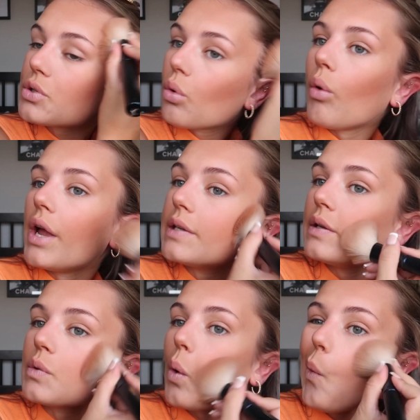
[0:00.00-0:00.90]
sure it
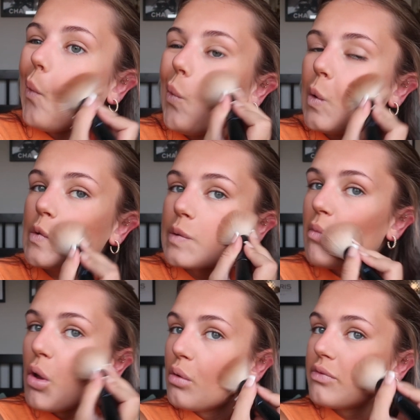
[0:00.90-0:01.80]
is all
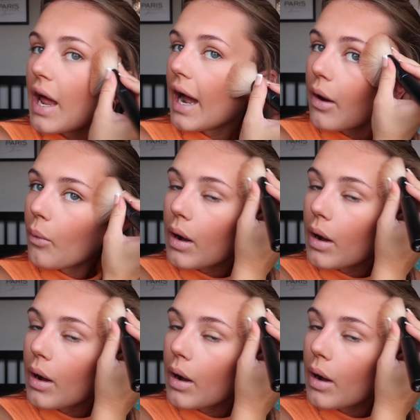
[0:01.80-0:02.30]
smoothed out